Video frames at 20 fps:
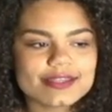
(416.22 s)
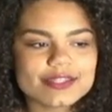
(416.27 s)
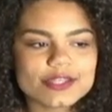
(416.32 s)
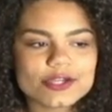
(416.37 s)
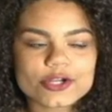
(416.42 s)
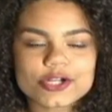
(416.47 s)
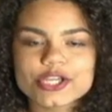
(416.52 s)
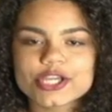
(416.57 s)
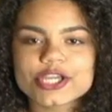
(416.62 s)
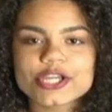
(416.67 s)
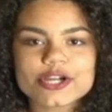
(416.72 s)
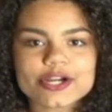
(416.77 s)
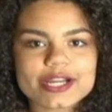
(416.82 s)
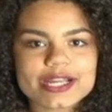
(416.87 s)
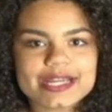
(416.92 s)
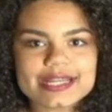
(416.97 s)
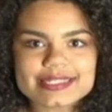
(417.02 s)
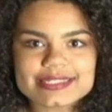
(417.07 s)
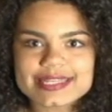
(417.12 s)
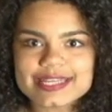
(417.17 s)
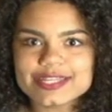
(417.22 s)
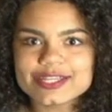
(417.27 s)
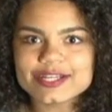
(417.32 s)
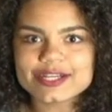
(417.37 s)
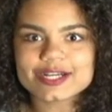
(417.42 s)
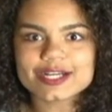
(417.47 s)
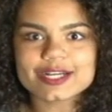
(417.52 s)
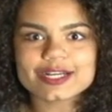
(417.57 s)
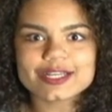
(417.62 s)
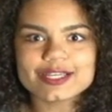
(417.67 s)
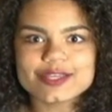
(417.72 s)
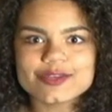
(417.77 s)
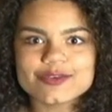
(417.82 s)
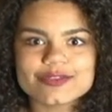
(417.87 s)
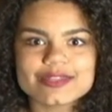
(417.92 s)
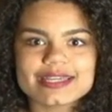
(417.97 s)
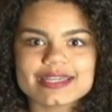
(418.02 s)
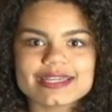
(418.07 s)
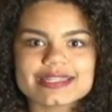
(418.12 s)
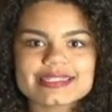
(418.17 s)
you're curious and you're you
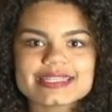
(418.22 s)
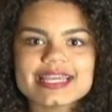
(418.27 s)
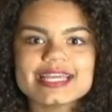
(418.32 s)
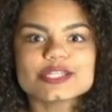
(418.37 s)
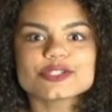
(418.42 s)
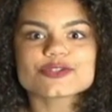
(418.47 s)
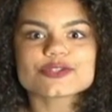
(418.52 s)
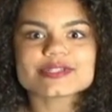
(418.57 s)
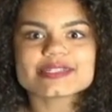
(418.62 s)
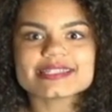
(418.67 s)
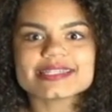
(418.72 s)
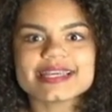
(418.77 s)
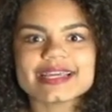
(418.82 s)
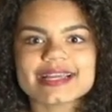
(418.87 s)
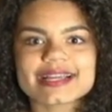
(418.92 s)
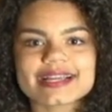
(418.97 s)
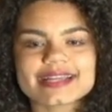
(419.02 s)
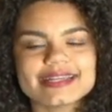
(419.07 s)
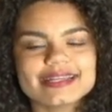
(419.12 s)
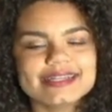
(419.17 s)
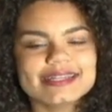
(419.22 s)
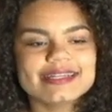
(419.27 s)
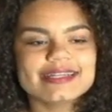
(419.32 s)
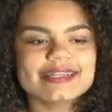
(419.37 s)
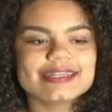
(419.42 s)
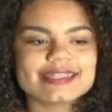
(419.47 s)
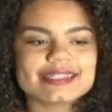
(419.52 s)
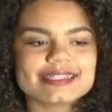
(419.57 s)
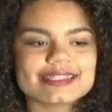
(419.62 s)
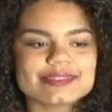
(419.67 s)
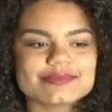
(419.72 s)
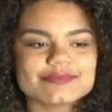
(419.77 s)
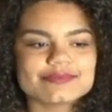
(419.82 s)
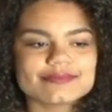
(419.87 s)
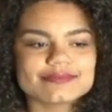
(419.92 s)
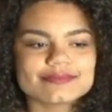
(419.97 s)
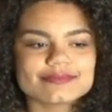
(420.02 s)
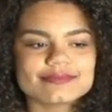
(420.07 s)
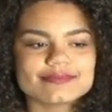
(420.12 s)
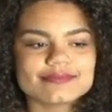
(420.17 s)
think it's interesting. Um,
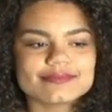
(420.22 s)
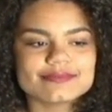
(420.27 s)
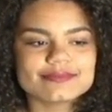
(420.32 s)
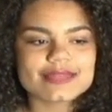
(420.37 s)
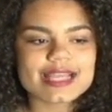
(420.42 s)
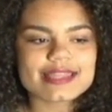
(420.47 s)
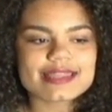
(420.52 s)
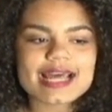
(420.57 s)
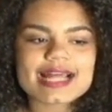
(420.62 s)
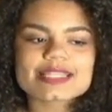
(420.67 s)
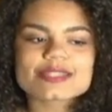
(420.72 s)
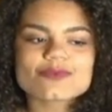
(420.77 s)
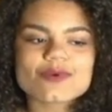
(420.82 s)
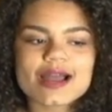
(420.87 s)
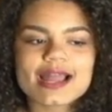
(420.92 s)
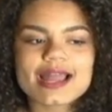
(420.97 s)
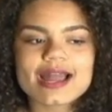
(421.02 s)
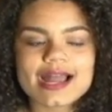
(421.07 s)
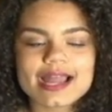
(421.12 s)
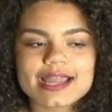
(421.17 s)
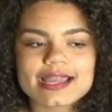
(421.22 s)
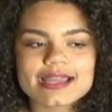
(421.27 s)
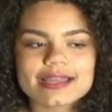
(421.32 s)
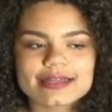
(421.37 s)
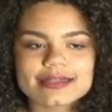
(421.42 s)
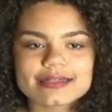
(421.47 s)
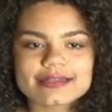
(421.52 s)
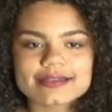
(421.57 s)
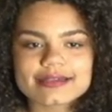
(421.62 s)
and that's why I